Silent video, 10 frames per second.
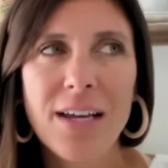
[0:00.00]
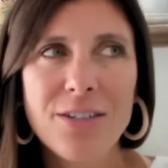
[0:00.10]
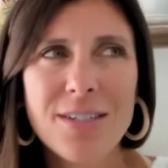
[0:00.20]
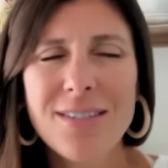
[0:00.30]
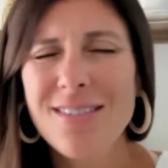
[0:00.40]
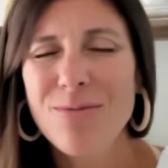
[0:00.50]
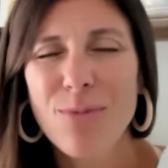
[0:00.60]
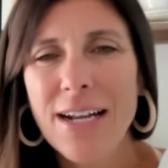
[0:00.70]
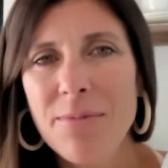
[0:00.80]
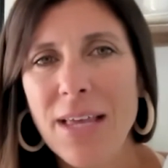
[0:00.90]
Just
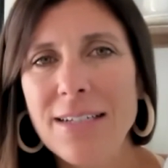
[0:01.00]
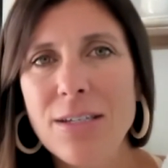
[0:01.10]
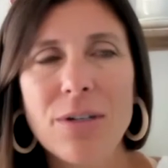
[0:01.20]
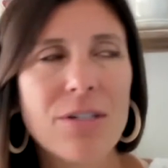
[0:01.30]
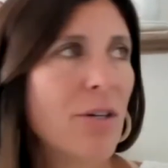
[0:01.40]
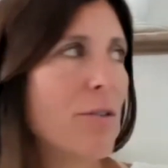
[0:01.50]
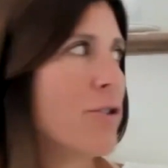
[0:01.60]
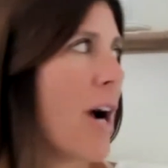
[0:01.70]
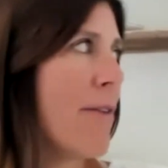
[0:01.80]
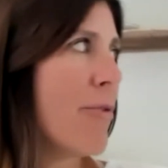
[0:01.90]
random things you can do,
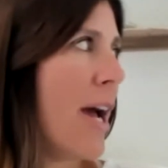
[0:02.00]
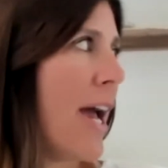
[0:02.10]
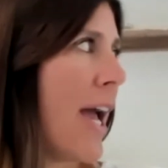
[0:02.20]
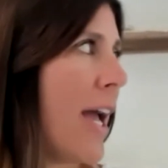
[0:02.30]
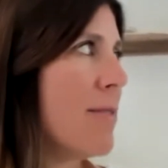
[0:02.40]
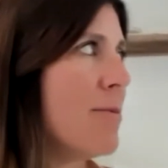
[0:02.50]
drive-bys.